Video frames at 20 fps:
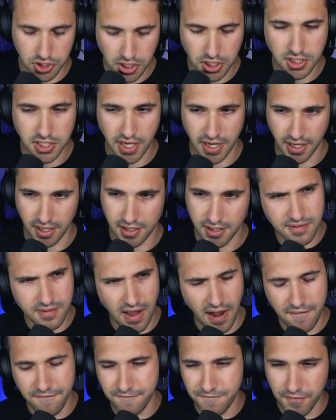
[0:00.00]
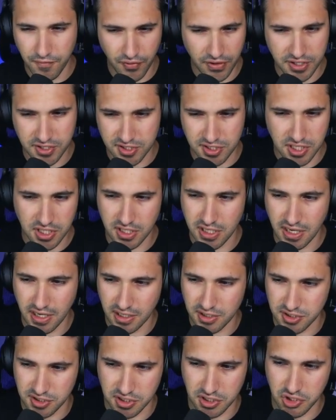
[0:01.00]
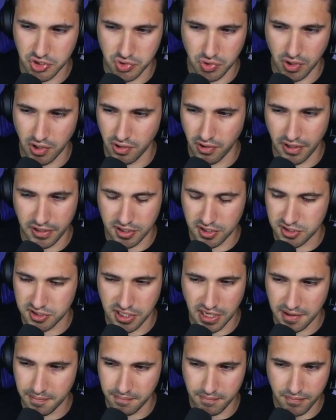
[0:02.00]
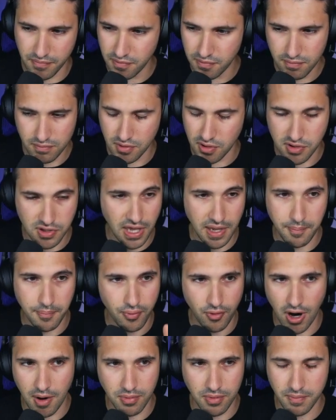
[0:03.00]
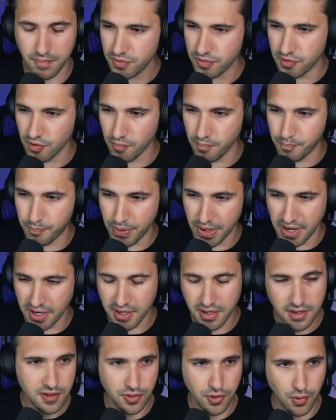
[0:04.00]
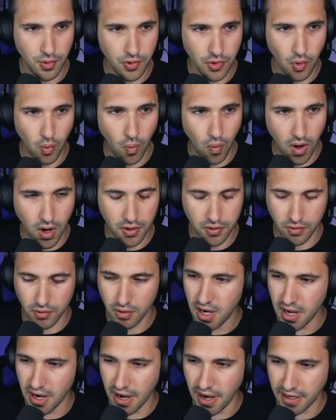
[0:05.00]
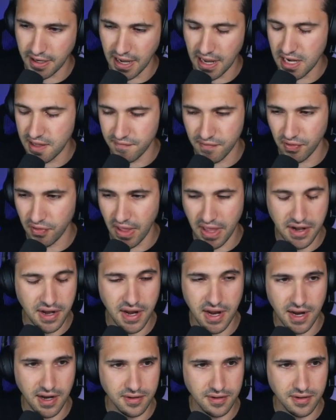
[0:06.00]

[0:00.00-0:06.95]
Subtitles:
King. I feel like Sea King and Seadra are like the same problem. They're big, they're in the water, and I can't even land a hit.